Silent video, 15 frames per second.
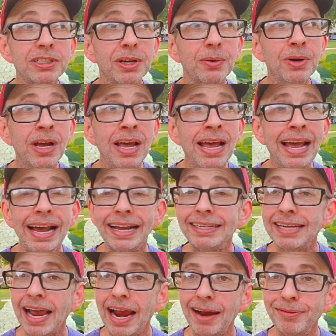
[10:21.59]
So
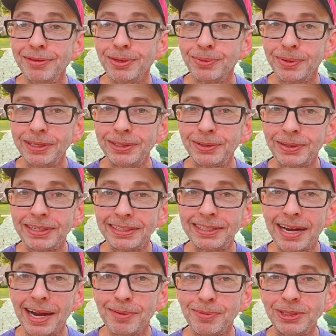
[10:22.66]
it's half the rendering
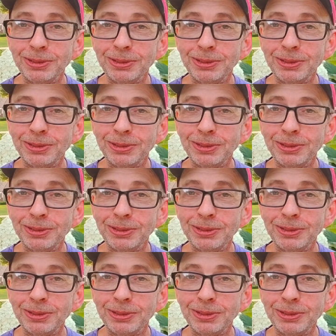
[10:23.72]
time,